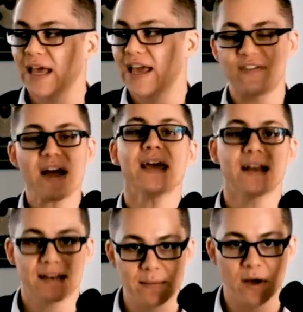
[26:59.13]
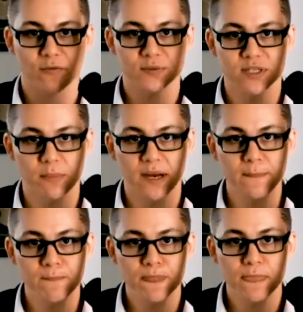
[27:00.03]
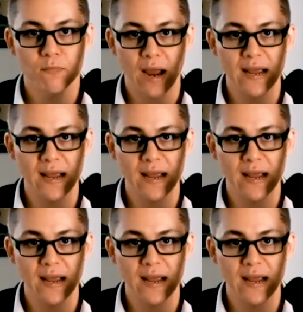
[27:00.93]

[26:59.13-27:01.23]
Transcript: if I get an email from somebody, right?